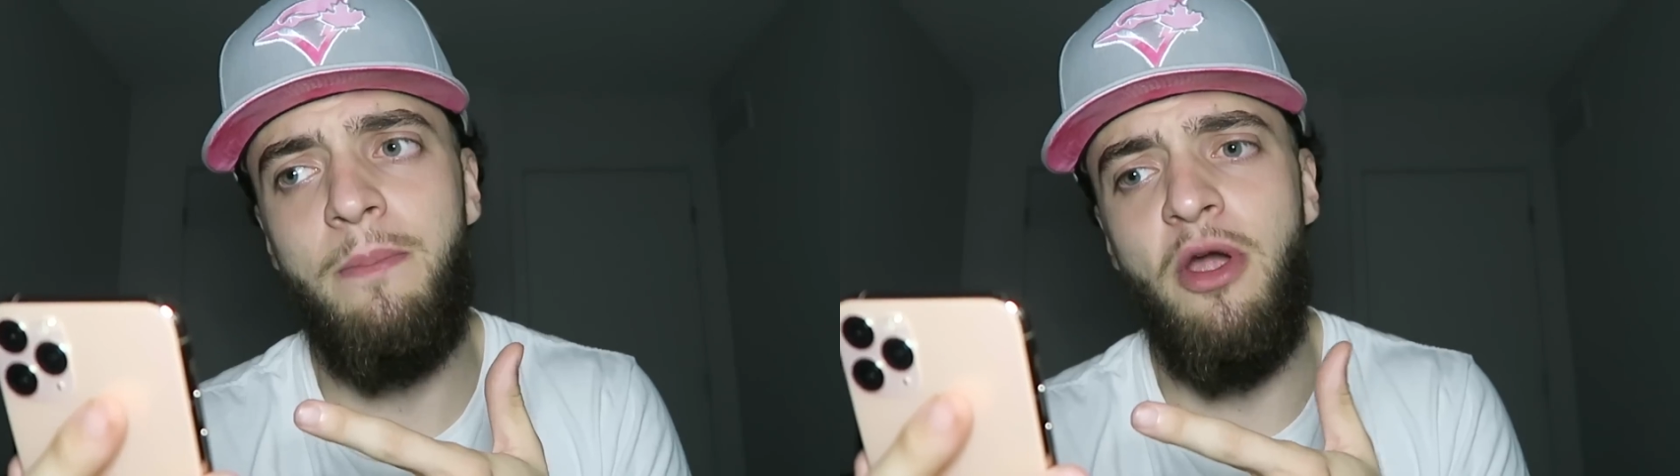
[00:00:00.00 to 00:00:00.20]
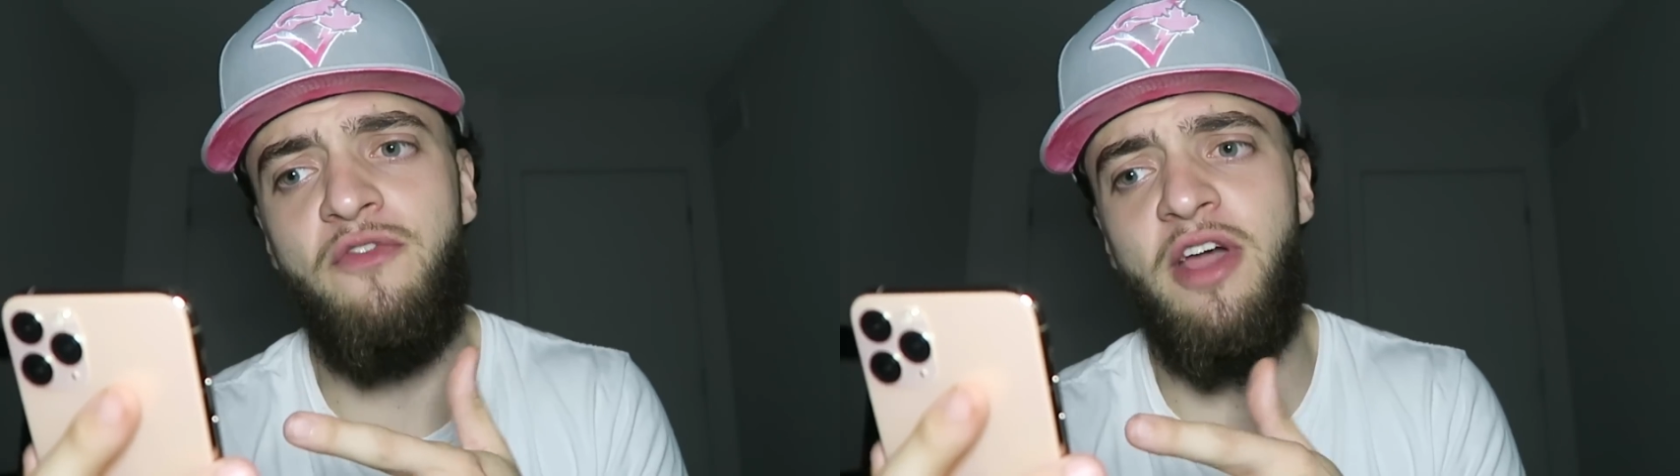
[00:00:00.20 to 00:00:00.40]

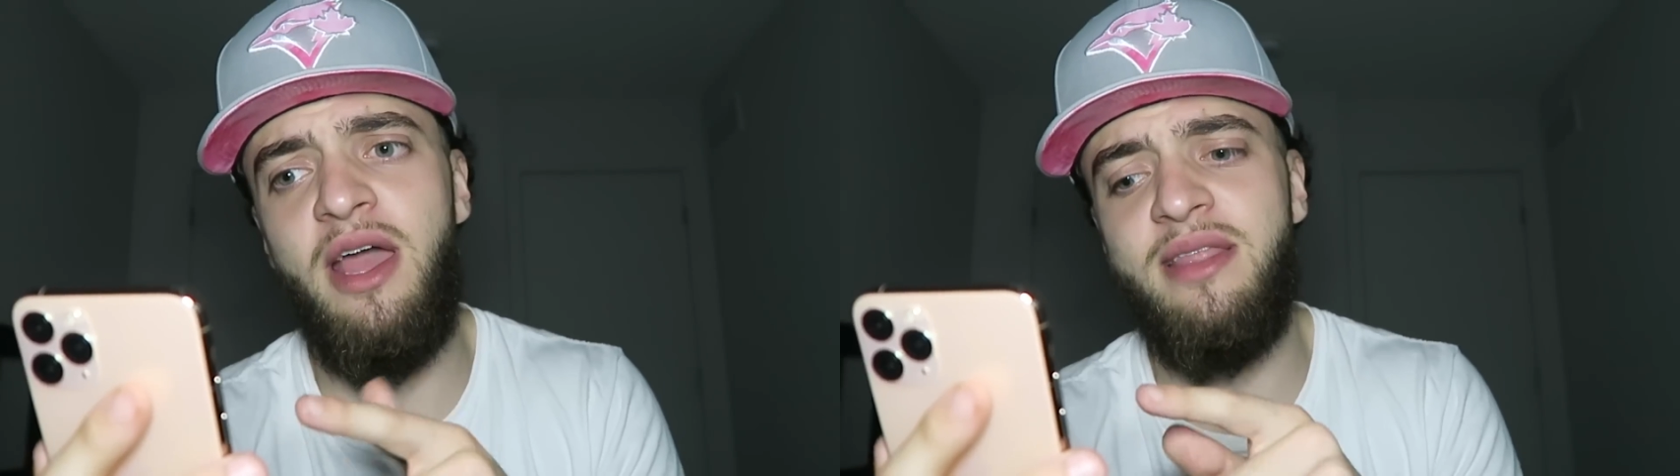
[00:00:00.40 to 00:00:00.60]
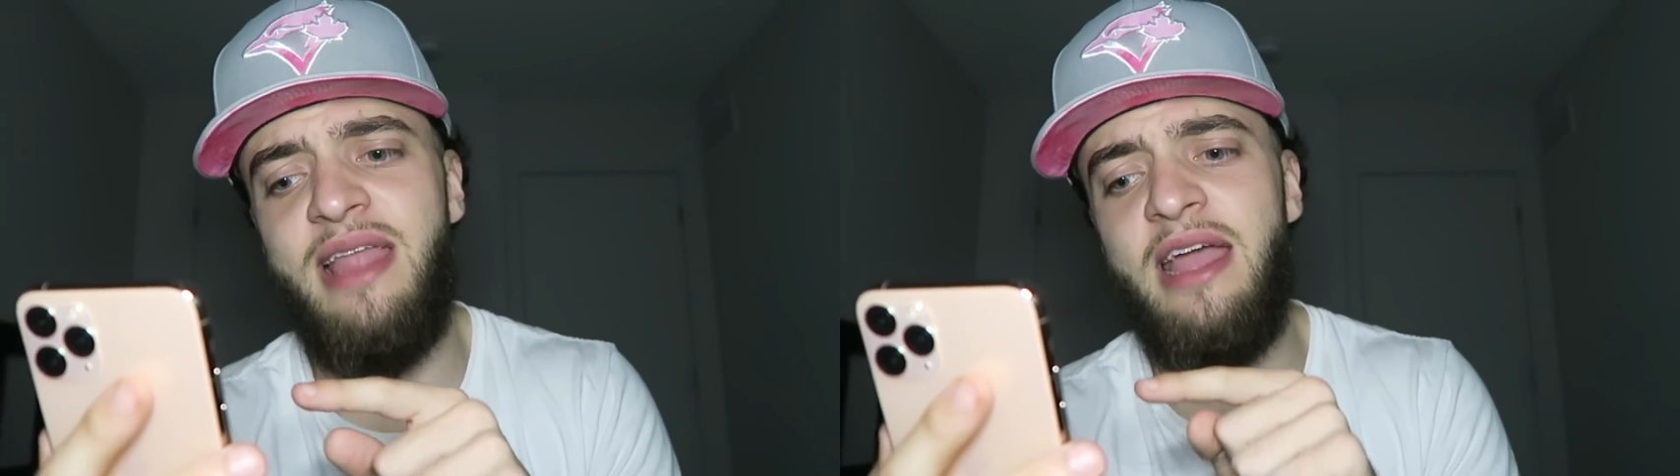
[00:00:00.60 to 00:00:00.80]

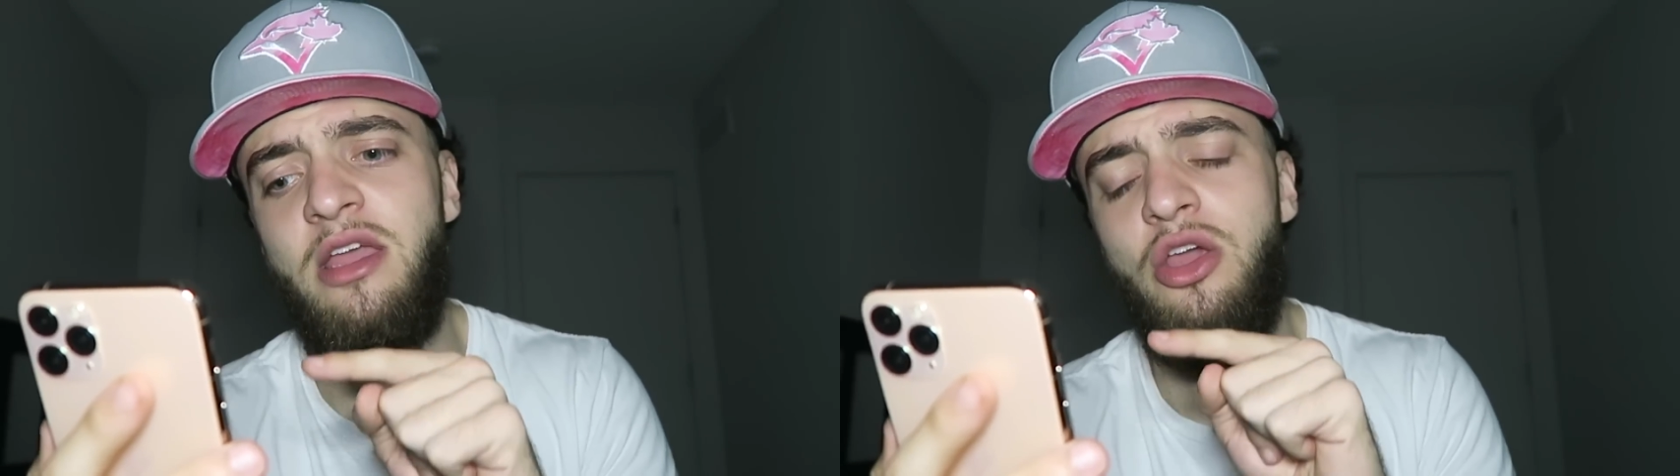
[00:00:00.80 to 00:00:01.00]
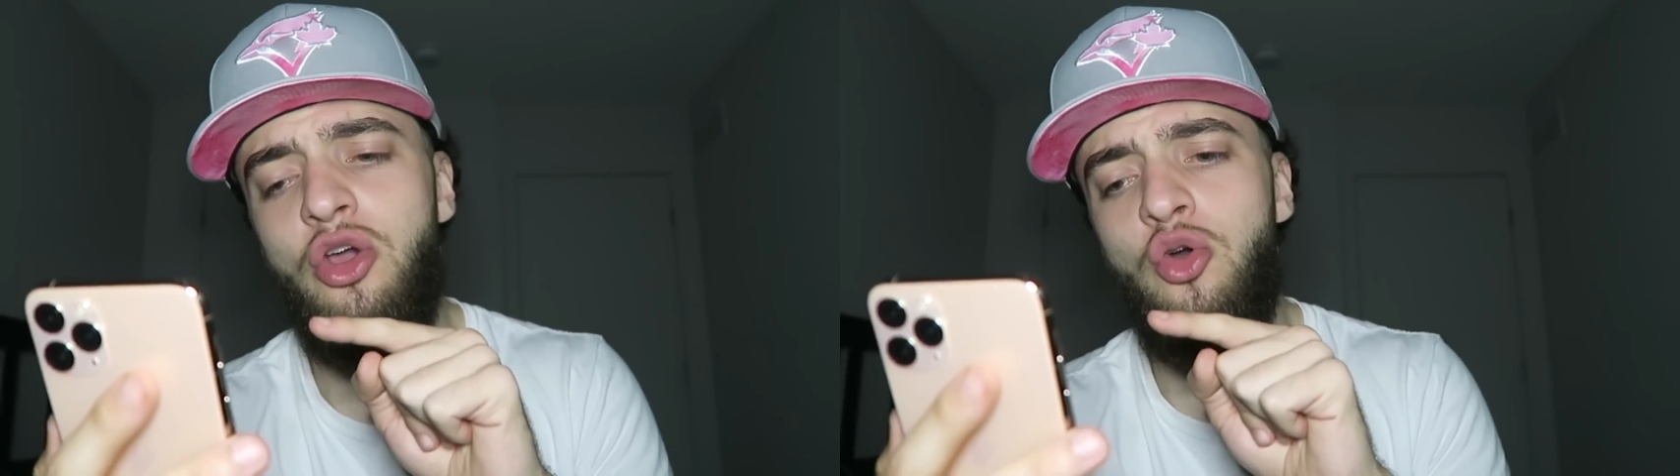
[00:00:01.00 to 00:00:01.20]
perfect.
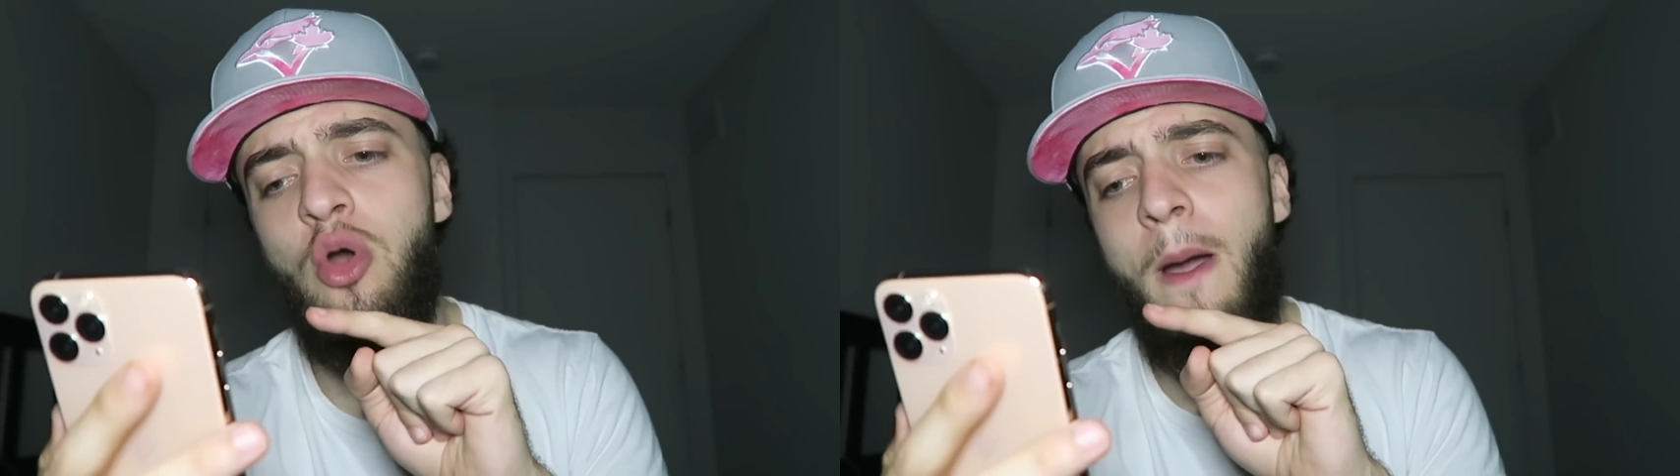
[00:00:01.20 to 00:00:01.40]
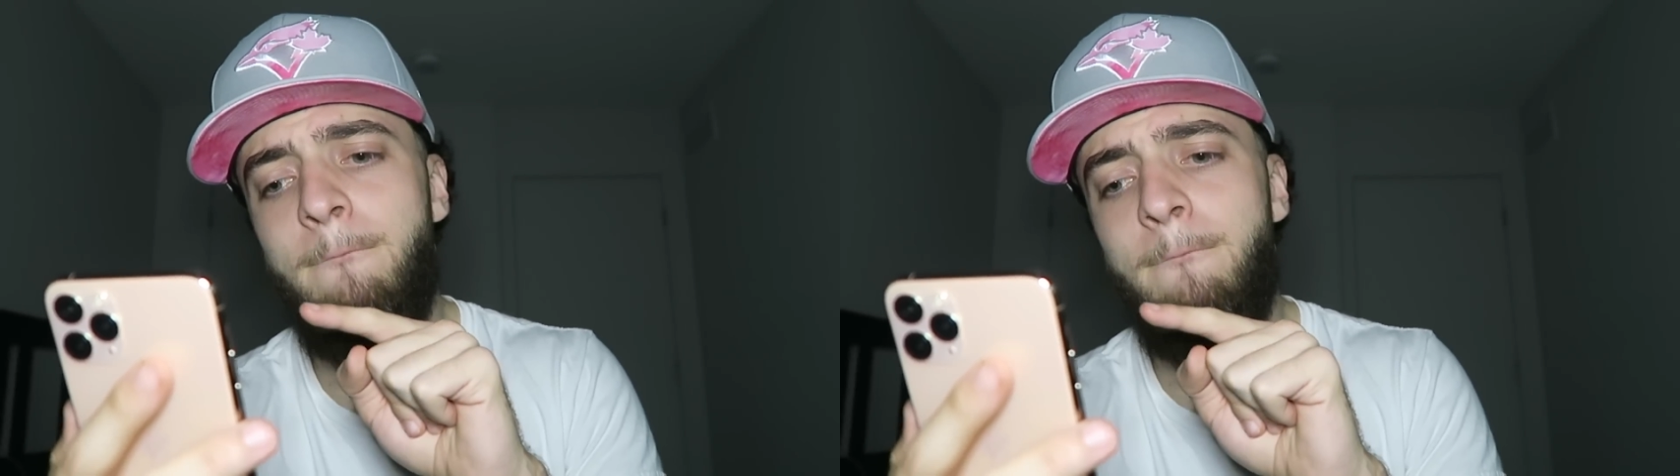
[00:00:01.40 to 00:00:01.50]
Thank you.